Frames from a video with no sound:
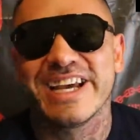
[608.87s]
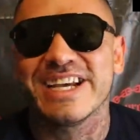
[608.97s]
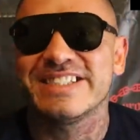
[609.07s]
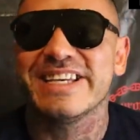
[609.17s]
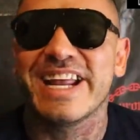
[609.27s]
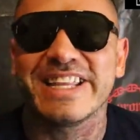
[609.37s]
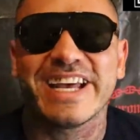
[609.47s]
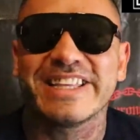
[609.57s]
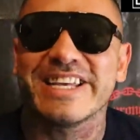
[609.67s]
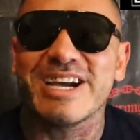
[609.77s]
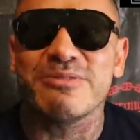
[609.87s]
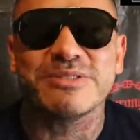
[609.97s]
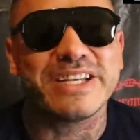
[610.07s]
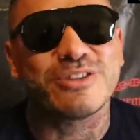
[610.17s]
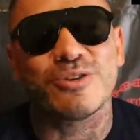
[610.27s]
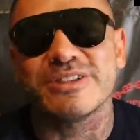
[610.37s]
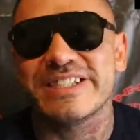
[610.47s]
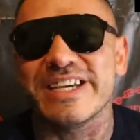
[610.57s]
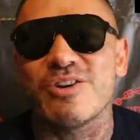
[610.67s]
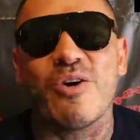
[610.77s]
like I said, I, I think I was like
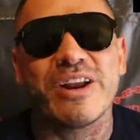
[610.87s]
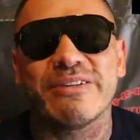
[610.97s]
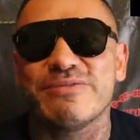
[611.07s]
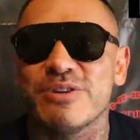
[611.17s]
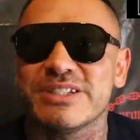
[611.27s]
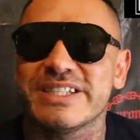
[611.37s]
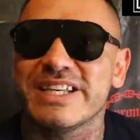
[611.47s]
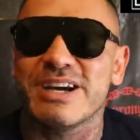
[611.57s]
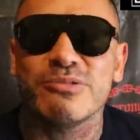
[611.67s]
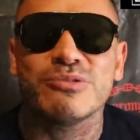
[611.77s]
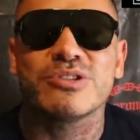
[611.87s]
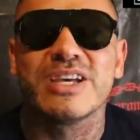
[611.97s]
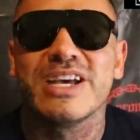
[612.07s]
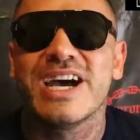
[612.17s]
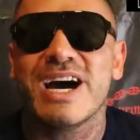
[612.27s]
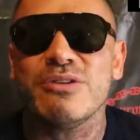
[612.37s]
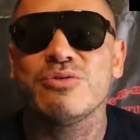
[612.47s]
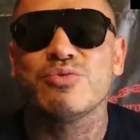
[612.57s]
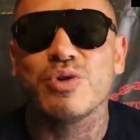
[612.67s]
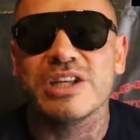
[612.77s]
13 going on 14. I was, I
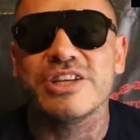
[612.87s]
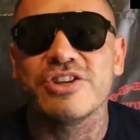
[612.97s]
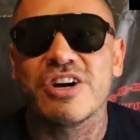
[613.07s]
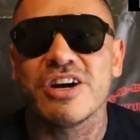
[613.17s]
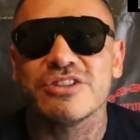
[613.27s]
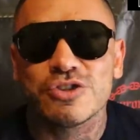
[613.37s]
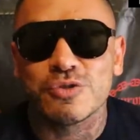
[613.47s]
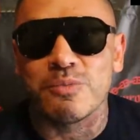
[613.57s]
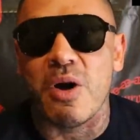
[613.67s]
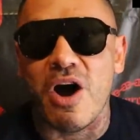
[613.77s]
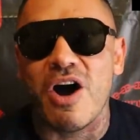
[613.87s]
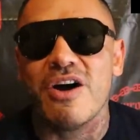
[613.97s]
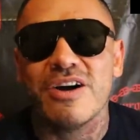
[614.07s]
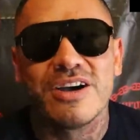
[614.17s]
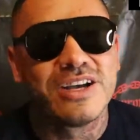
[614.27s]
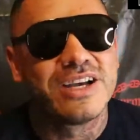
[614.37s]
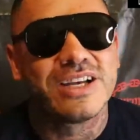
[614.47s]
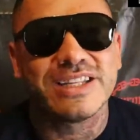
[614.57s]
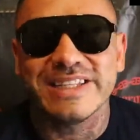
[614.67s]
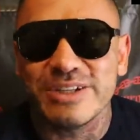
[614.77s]
was really young, small,
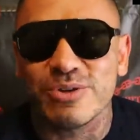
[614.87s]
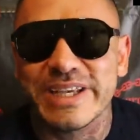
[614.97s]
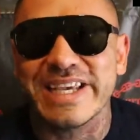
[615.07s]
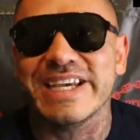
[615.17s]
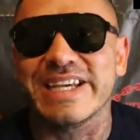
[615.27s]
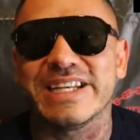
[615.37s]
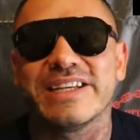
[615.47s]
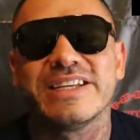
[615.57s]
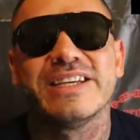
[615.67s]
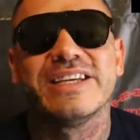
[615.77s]
little kid